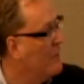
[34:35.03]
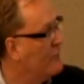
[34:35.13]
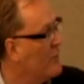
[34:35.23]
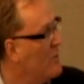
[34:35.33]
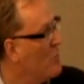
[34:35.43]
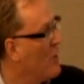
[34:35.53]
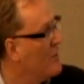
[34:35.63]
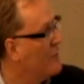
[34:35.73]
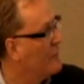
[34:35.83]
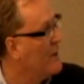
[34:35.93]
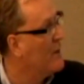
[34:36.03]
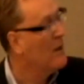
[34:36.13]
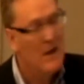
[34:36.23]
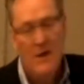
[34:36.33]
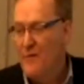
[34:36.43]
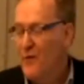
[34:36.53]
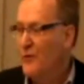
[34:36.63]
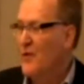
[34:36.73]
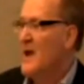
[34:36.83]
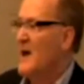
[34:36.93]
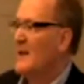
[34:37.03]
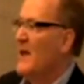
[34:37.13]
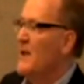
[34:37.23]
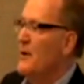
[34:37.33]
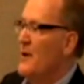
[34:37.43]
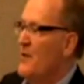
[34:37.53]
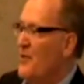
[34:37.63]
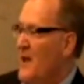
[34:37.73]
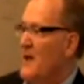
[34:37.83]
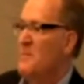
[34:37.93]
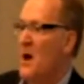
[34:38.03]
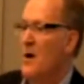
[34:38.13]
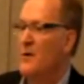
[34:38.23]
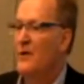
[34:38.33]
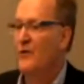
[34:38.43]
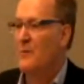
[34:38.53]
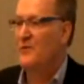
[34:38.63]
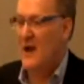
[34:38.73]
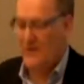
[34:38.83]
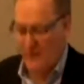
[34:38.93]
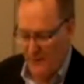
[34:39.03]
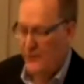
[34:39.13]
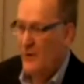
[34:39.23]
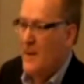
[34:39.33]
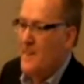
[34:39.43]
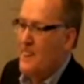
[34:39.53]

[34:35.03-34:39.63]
we can show you more of this later. The first thing I'd like you to think about is objectives.